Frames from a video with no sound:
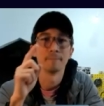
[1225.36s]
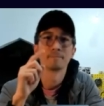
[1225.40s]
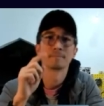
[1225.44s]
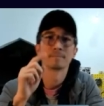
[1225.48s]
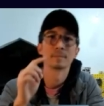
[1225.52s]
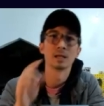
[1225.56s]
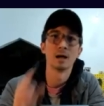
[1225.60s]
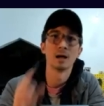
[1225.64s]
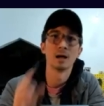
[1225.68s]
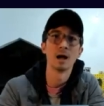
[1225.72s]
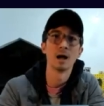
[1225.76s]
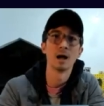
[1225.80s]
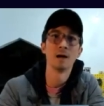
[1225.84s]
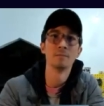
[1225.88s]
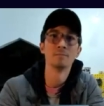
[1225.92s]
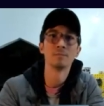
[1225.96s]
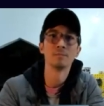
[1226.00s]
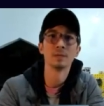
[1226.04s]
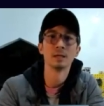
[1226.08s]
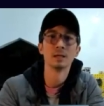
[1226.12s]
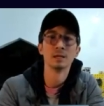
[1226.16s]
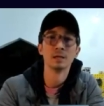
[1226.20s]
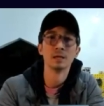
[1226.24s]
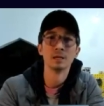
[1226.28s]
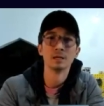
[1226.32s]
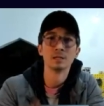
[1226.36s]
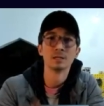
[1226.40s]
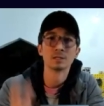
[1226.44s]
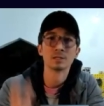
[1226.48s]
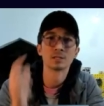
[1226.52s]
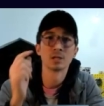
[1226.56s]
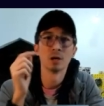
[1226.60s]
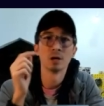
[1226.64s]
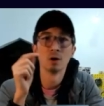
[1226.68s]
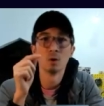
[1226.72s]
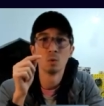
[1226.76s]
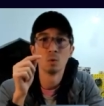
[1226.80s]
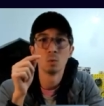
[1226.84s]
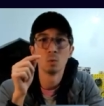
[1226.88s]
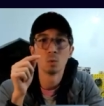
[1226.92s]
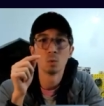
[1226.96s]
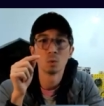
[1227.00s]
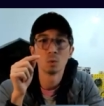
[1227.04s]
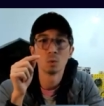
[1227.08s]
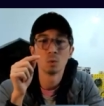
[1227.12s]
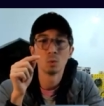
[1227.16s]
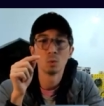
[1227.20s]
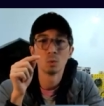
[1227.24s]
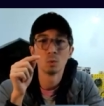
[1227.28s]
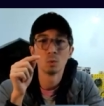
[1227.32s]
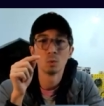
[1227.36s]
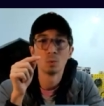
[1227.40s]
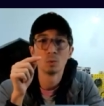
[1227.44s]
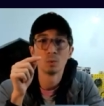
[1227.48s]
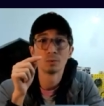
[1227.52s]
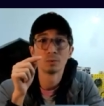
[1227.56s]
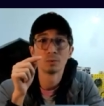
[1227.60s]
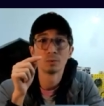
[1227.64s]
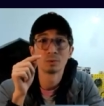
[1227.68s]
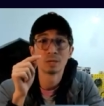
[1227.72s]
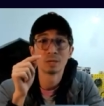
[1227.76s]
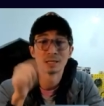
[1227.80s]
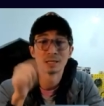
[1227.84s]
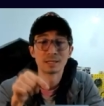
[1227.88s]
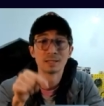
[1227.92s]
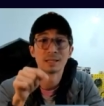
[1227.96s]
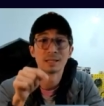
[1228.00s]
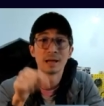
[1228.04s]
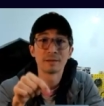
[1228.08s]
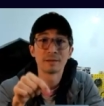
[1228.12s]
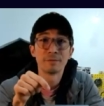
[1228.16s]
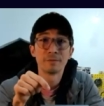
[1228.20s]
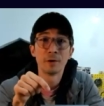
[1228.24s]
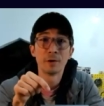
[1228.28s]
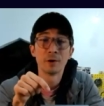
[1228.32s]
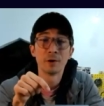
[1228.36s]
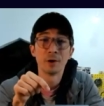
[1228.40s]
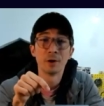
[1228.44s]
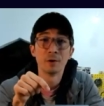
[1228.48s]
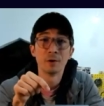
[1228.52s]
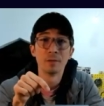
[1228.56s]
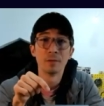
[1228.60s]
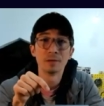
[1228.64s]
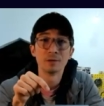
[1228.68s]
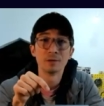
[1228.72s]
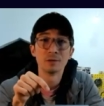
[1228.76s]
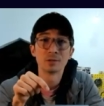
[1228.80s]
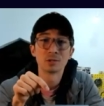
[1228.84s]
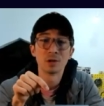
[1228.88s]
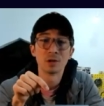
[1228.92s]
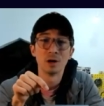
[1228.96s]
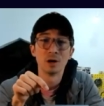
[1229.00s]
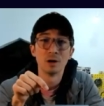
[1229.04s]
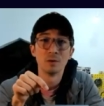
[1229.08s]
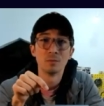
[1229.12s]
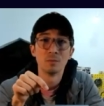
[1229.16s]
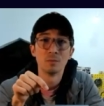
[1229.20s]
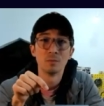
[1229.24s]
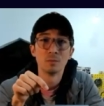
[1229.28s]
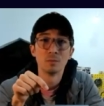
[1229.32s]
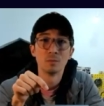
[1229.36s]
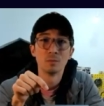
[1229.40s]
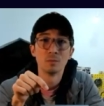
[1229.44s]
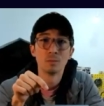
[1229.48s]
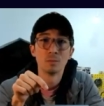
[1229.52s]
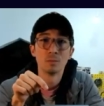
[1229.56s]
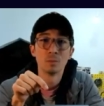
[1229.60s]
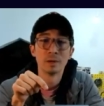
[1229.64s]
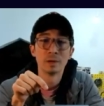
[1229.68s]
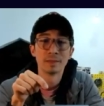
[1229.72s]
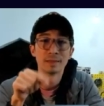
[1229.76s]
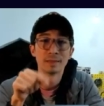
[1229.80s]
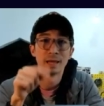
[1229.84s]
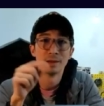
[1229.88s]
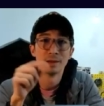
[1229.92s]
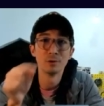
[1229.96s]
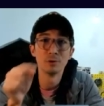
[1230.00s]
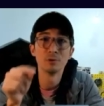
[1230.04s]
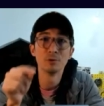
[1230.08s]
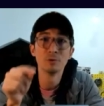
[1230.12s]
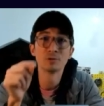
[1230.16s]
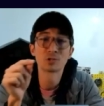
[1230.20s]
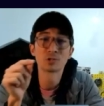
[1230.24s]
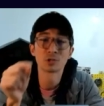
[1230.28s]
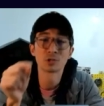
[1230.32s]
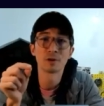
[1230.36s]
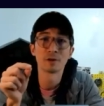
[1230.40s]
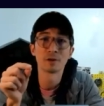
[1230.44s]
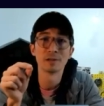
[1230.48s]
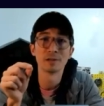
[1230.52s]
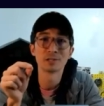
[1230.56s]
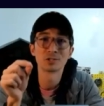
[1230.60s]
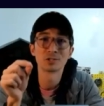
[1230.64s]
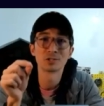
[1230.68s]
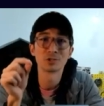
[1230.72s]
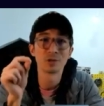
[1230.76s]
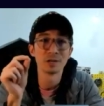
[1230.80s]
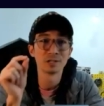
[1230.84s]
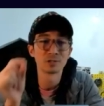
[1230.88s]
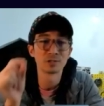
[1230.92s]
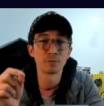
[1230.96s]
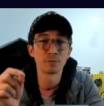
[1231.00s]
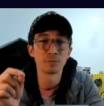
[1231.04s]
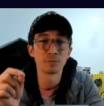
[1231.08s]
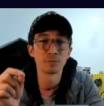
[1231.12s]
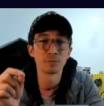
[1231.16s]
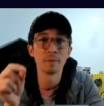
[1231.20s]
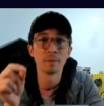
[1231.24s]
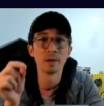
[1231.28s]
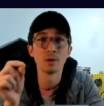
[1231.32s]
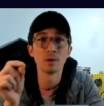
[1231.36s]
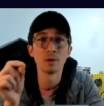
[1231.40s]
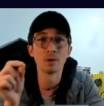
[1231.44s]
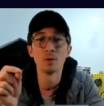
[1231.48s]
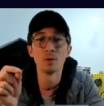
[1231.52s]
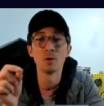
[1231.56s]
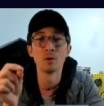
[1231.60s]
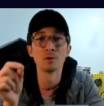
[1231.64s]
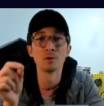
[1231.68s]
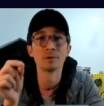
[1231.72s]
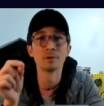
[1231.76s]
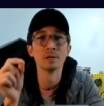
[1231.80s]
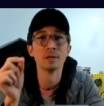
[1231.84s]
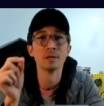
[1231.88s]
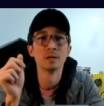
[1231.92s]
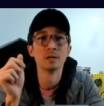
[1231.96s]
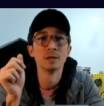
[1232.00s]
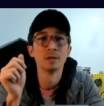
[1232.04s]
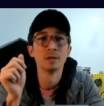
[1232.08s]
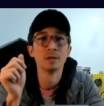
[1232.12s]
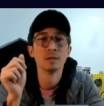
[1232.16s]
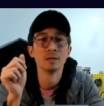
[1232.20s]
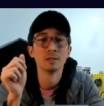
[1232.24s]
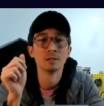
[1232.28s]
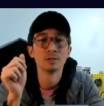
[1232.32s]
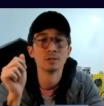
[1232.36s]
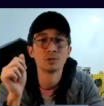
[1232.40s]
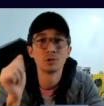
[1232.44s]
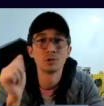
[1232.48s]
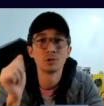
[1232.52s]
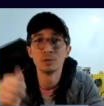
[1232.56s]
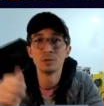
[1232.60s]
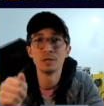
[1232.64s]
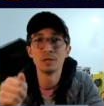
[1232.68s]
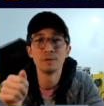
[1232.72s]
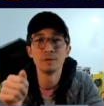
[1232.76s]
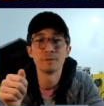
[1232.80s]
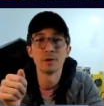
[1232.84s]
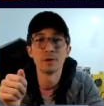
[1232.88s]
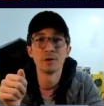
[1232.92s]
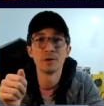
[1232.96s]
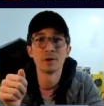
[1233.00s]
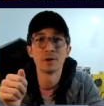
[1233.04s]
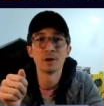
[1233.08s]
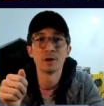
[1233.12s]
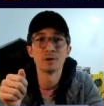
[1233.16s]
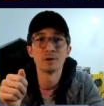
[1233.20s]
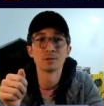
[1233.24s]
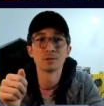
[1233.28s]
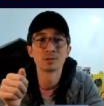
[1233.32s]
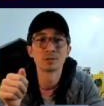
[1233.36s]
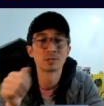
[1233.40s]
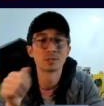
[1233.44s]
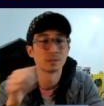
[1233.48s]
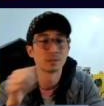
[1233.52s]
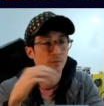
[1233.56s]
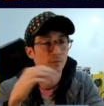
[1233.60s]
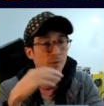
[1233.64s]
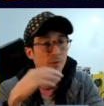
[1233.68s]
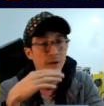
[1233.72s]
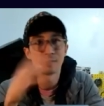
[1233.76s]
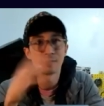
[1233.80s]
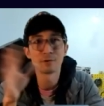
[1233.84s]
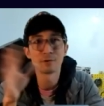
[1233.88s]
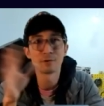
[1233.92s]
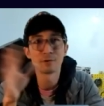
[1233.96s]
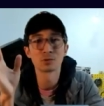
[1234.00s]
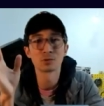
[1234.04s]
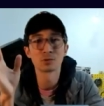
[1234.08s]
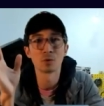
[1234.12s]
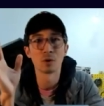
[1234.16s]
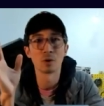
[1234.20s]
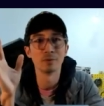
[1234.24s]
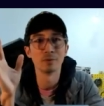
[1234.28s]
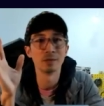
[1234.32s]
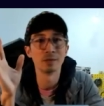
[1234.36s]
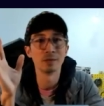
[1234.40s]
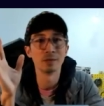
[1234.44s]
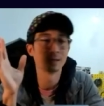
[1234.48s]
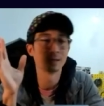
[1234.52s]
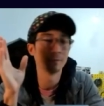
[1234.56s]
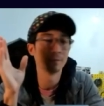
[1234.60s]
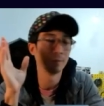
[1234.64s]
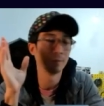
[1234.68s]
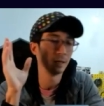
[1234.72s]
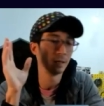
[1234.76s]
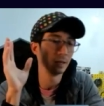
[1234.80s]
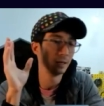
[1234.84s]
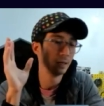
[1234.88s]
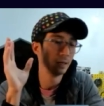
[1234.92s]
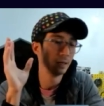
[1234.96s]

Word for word: Um, so this is that photo that you saw with that new service, transforming old 2D photos, whatever sort. These can be